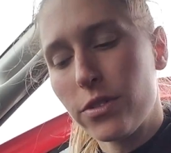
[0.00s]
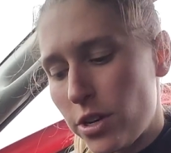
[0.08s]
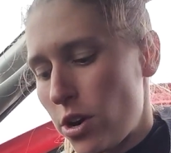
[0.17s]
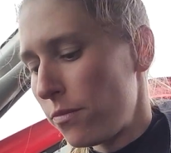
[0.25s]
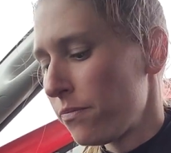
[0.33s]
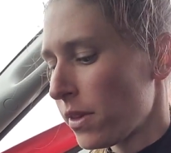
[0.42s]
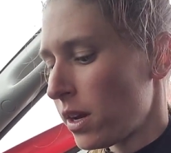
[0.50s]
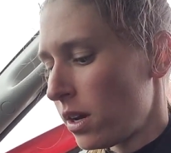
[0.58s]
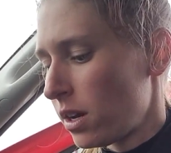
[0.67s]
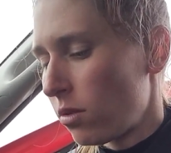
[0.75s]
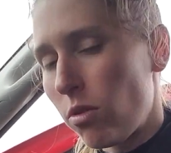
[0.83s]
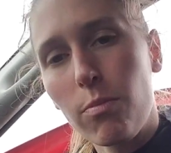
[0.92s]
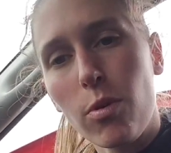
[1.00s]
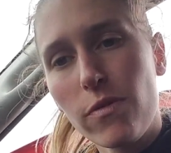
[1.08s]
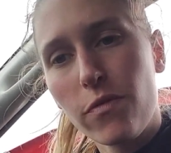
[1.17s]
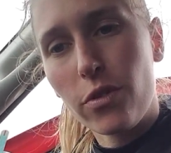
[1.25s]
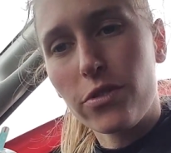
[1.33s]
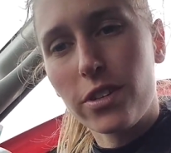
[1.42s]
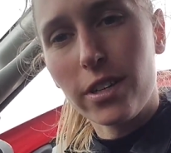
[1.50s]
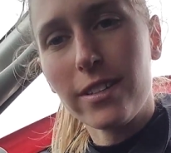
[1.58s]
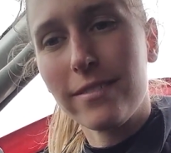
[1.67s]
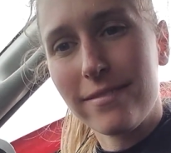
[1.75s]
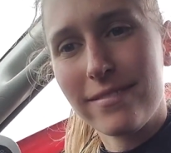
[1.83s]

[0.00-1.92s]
So 1.4 is good,